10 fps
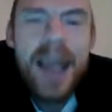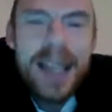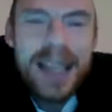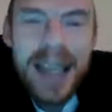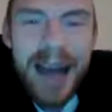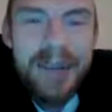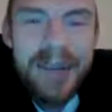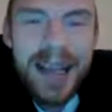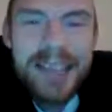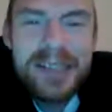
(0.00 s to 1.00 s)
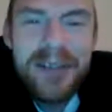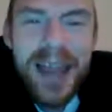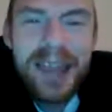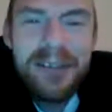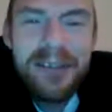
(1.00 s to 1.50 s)
You can't be asking where
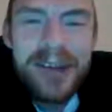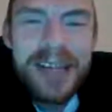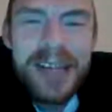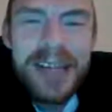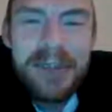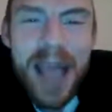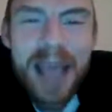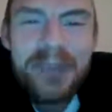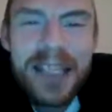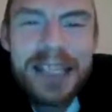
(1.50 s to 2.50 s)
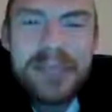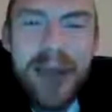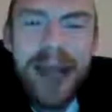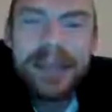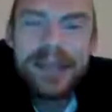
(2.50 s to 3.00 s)
the fucking kingdom of heaven is,
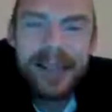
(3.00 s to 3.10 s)
man.